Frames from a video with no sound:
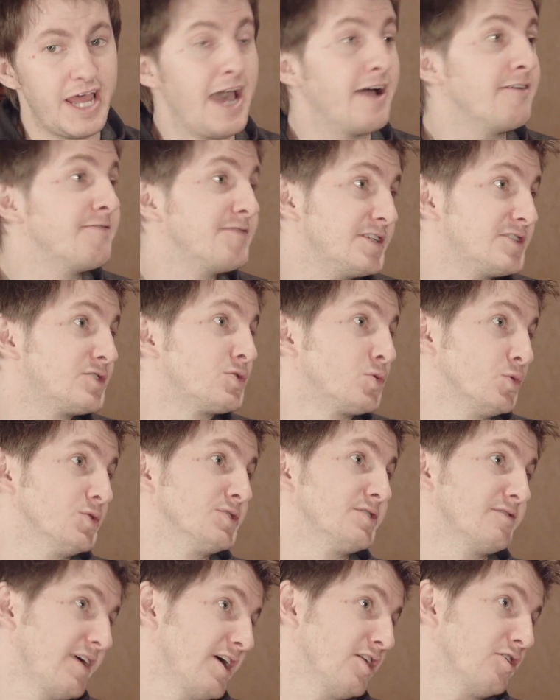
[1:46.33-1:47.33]
have these
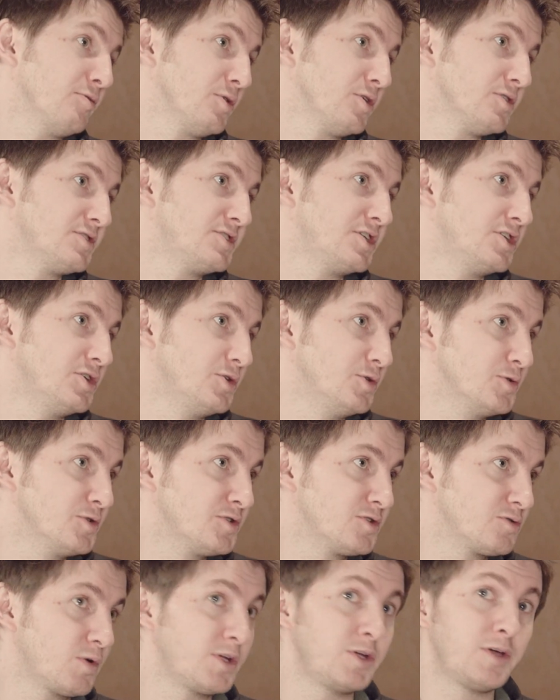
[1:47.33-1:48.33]
tools available to
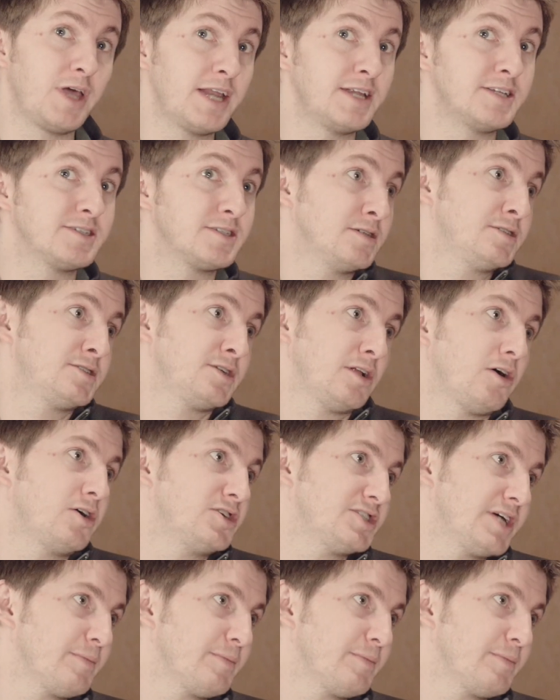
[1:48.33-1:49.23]
use when you get into large